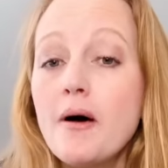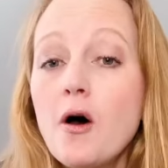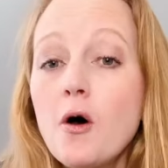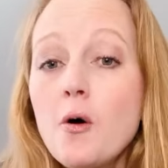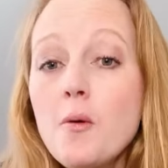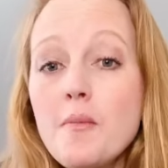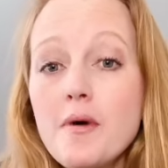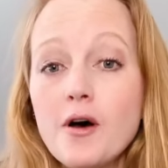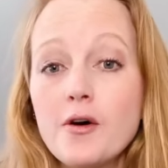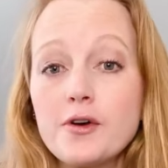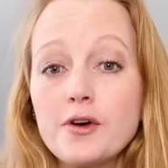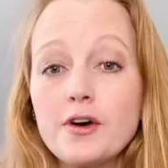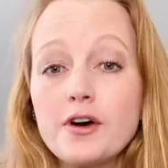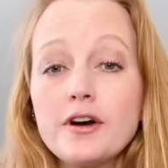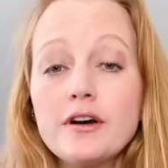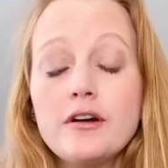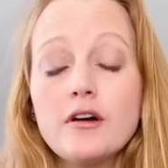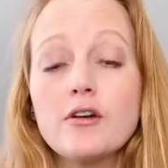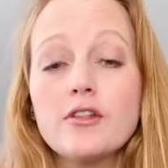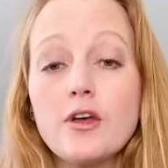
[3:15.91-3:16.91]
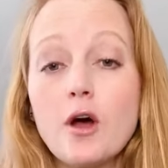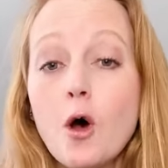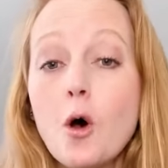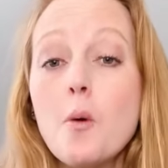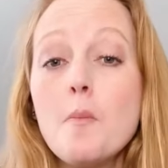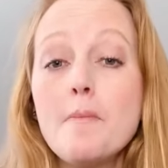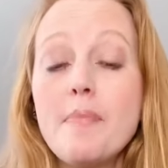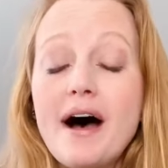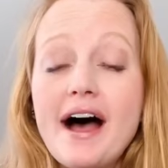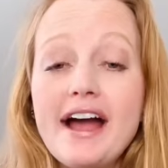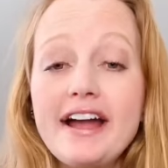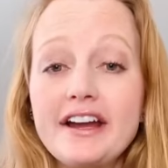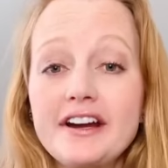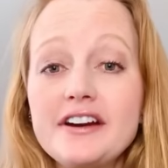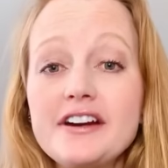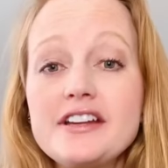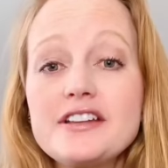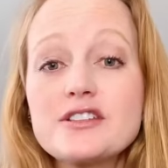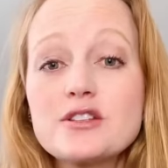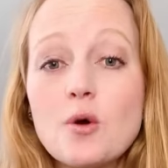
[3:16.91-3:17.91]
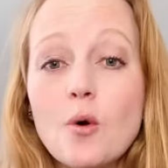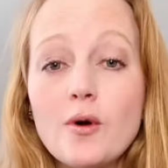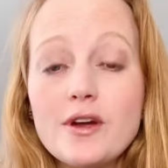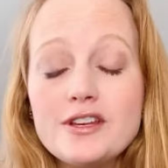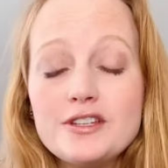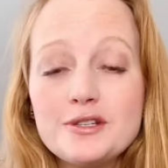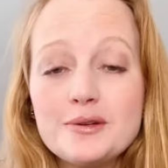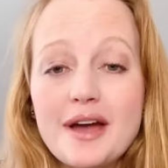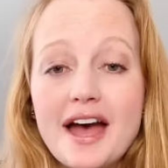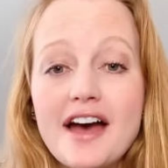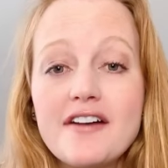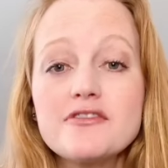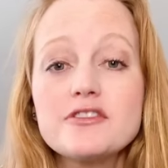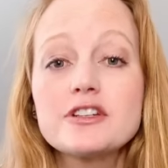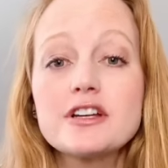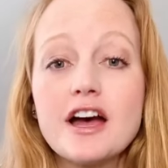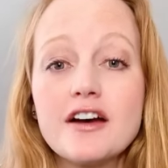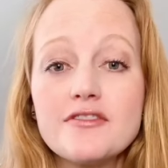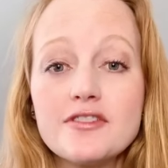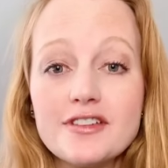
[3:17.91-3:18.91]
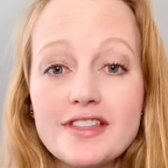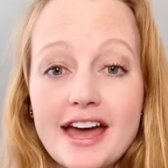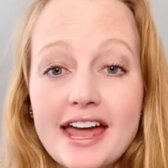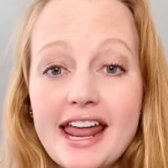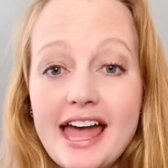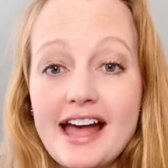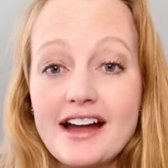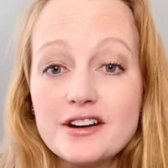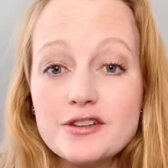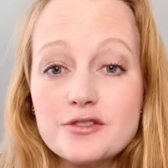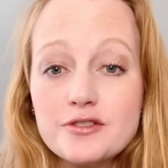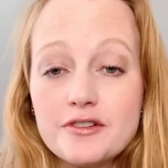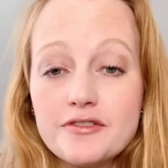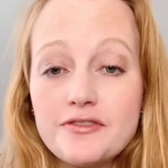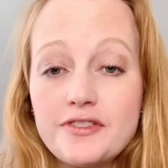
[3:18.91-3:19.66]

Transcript: homeowner or the home buyer is going to have to cover that extra